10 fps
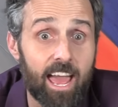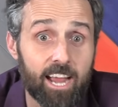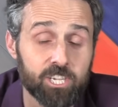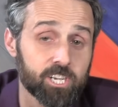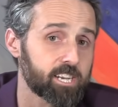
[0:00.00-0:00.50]

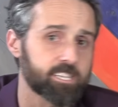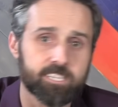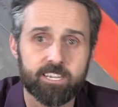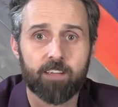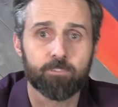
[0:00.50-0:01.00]
action in
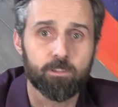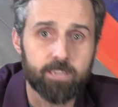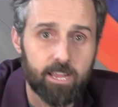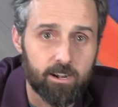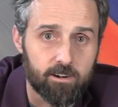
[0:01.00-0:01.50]
several
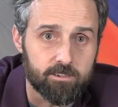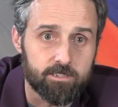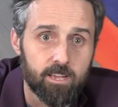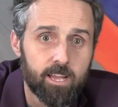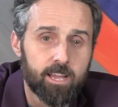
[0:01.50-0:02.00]
years.